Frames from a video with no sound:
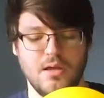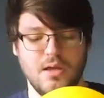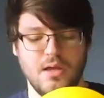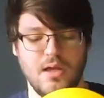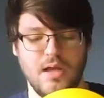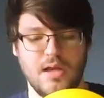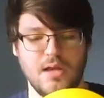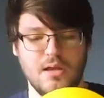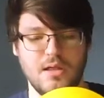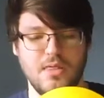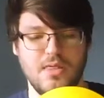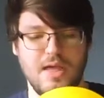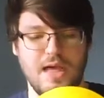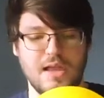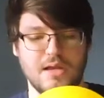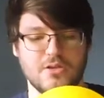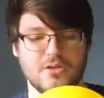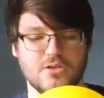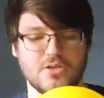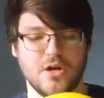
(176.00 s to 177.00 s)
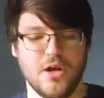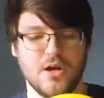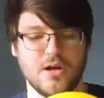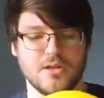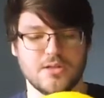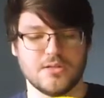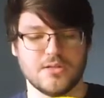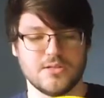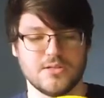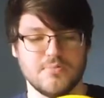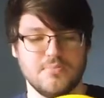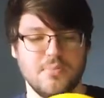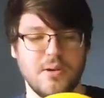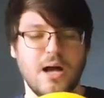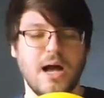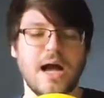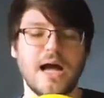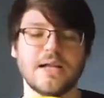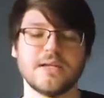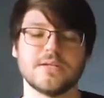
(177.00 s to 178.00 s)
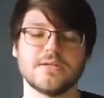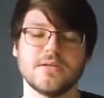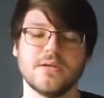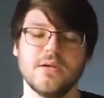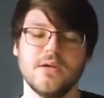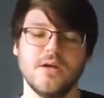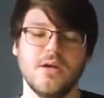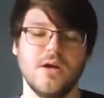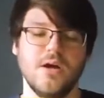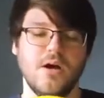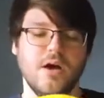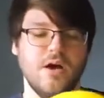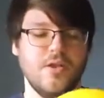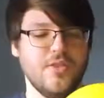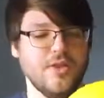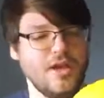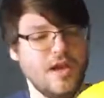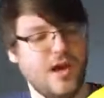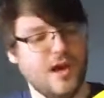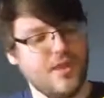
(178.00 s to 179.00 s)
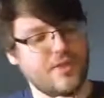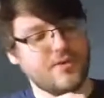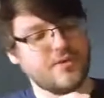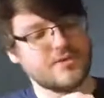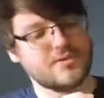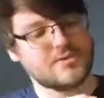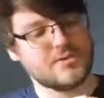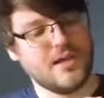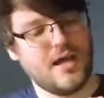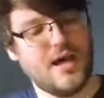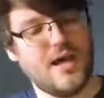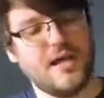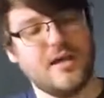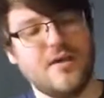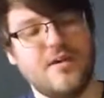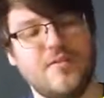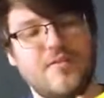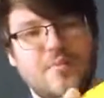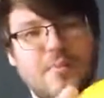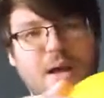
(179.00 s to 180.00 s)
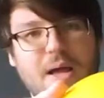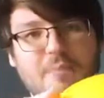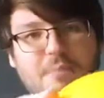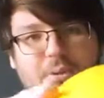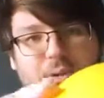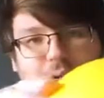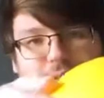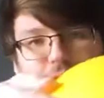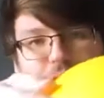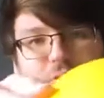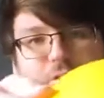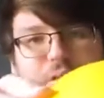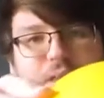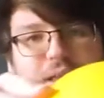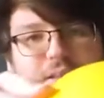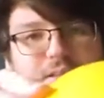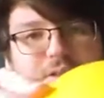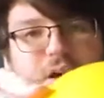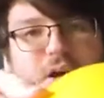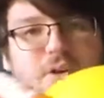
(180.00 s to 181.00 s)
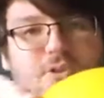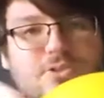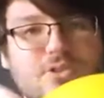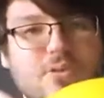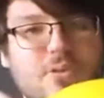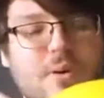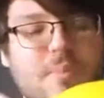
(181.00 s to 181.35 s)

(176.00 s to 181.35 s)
kind of that dark spot on the other side of my balloon. That's also